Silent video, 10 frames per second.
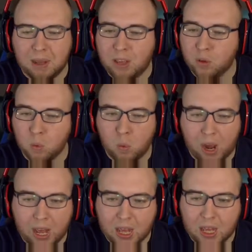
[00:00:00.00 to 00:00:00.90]
Either
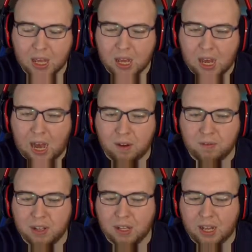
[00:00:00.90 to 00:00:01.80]
way, I
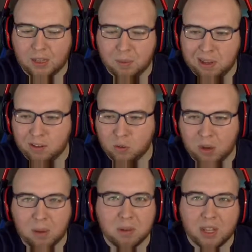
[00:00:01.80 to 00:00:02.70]
feel like the
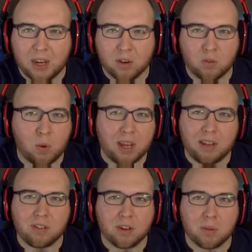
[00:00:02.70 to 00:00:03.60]
PS3 emulator is way
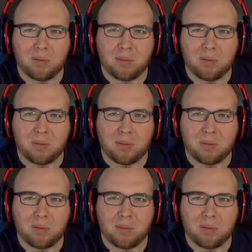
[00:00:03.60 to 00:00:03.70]
easier.